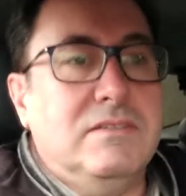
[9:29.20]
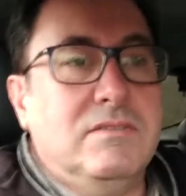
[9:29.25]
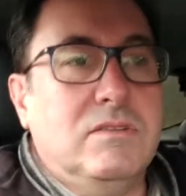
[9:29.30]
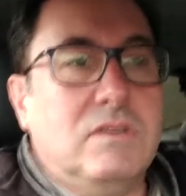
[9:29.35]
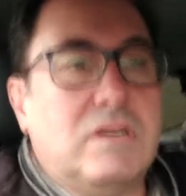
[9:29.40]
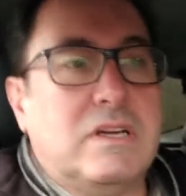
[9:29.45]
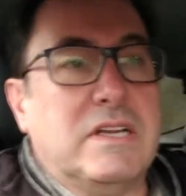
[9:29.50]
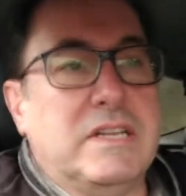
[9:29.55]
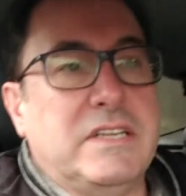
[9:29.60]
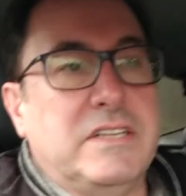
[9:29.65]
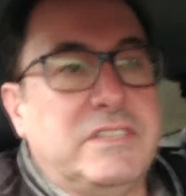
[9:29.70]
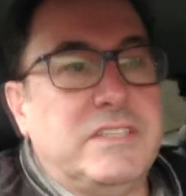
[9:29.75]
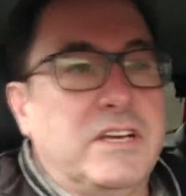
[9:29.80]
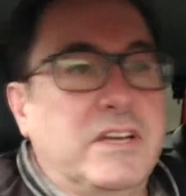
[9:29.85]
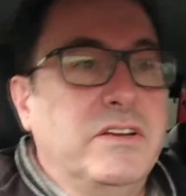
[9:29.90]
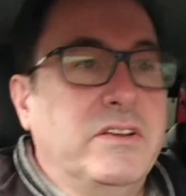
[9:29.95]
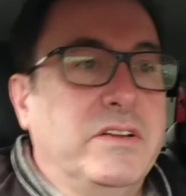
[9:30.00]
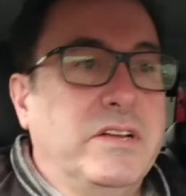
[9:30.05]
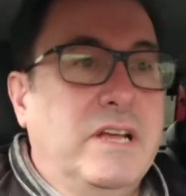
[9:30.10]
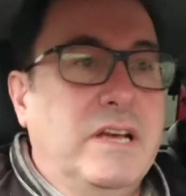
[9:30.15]
what can you
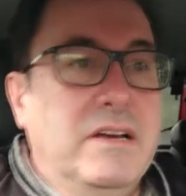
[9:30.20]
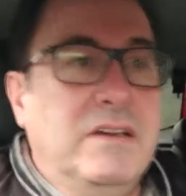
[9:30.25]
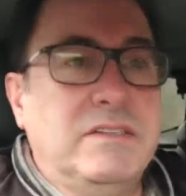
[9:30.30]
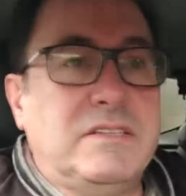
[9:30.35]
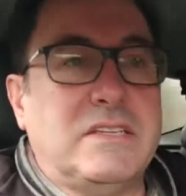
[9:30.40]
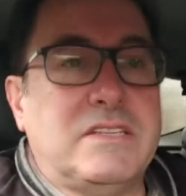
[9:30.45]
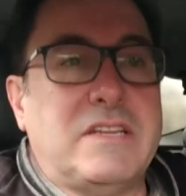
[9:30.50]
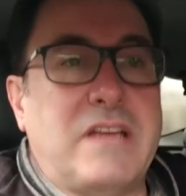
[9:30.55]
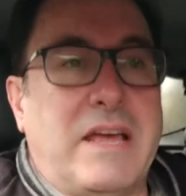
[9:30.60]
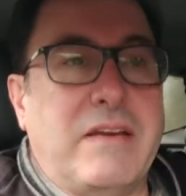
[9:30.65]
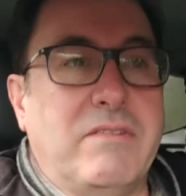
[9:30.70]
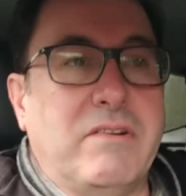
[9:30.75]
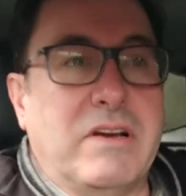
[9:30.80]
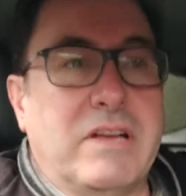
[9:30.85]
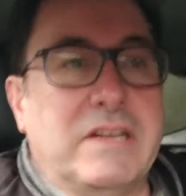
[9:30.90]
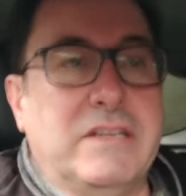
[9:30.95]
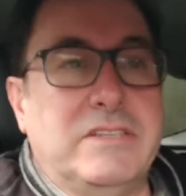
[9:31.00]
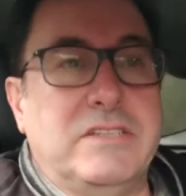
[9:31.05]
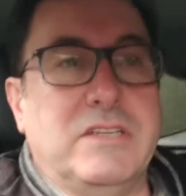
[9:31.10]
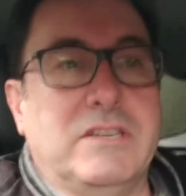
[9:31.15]
do, you know? As I say, what
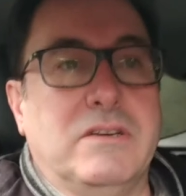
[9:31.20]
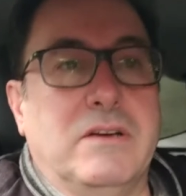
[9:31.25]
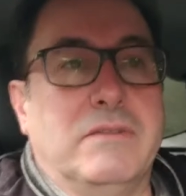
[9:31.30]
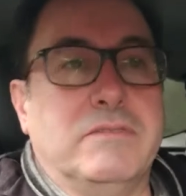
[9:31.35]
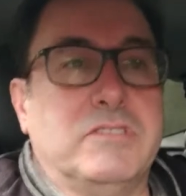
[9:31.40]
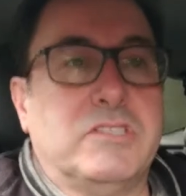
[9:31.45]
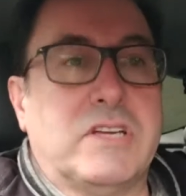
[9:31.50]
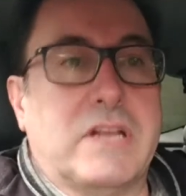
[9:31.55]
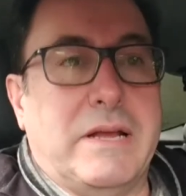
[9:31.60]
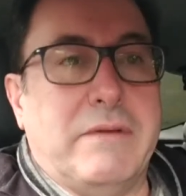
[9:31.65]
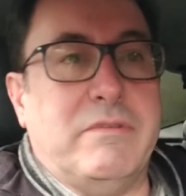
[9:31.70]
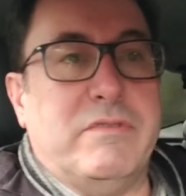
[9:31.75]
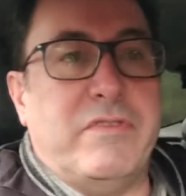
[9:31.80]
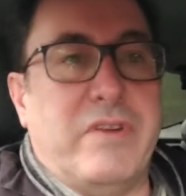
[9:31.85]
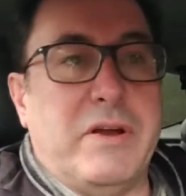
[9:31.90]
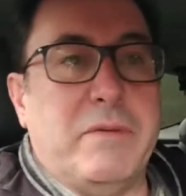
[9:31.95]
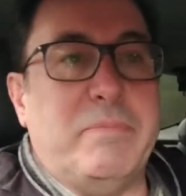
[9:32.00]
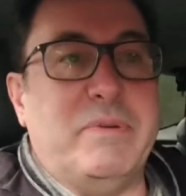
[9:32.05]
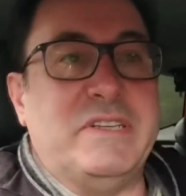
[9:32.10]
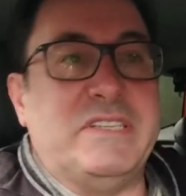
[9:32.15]
can I do? I'm just going to have a
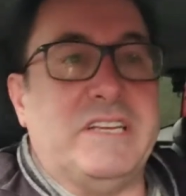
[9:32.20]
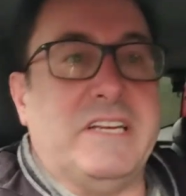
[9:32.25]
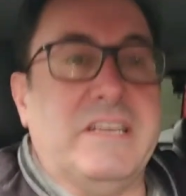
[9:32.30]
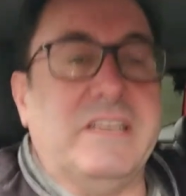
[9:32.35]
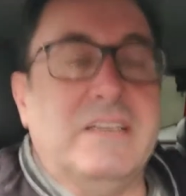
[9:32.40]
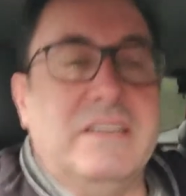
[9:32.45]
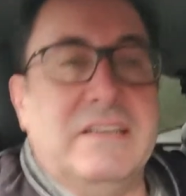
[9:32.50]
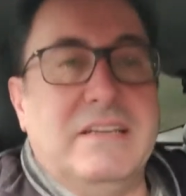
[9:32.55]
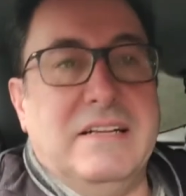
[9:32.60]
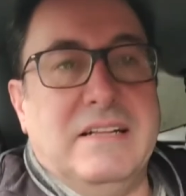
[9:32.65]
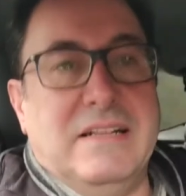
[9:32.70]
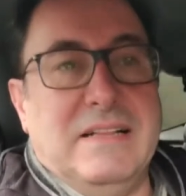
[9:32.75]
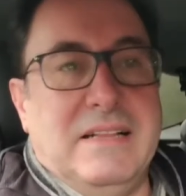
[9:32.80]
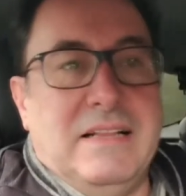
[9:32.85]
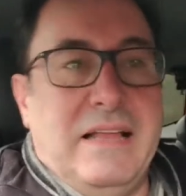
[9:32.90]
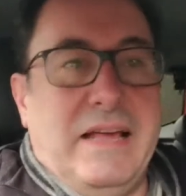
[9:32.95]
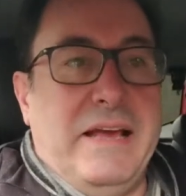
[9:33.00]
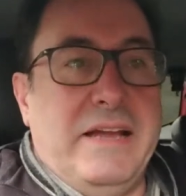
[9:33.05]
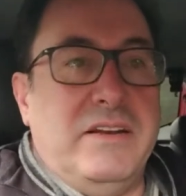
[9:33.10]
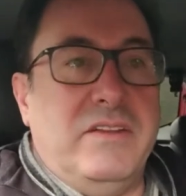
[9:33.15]
very busy
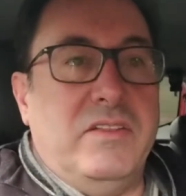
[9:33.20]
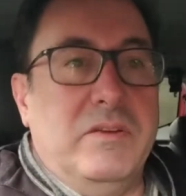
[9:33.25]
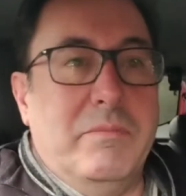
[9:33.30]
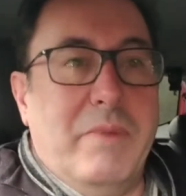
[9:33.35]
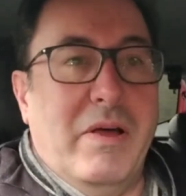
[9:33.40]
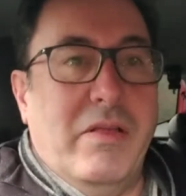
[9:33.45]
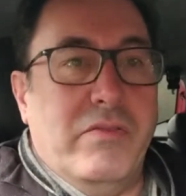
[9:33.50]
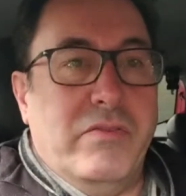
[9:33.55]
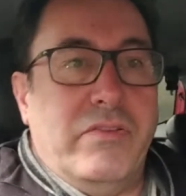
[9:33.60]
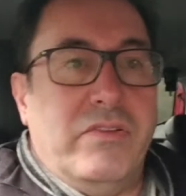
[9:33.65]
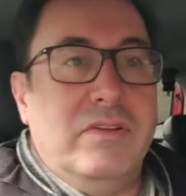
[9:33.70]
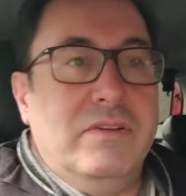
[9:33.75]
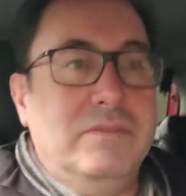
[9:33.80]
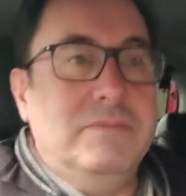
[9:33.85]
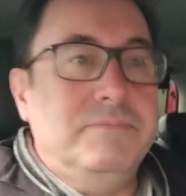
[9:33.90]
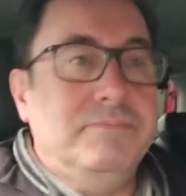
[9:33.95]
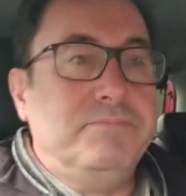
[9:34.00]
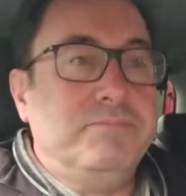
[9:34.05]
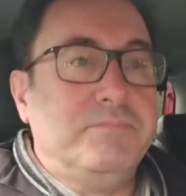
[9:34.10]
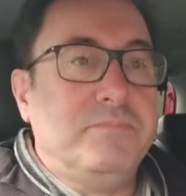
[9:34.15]
end of the month,
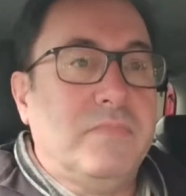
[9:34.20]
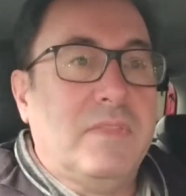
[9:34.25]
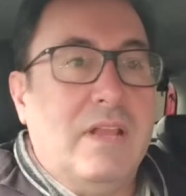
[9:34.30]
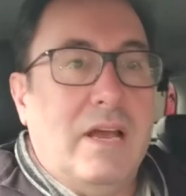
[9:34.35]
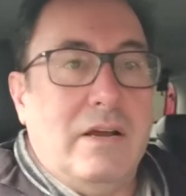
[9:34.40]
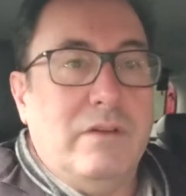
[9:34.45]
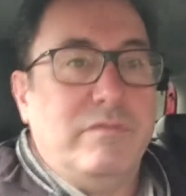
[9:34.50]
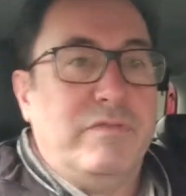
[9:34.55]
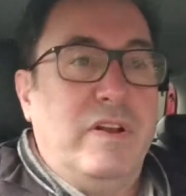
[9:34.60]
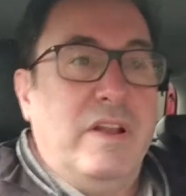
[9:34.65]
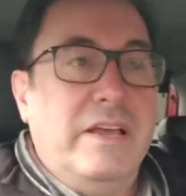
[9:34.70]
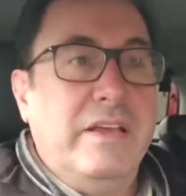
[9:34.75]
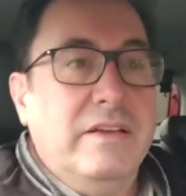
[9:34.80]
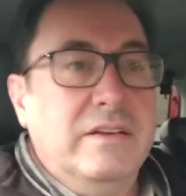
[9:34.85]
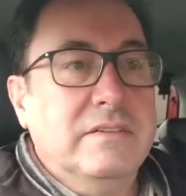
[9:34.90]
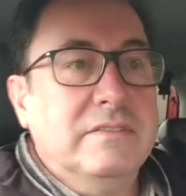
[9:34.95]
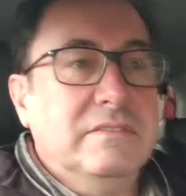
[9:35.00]
hopefully.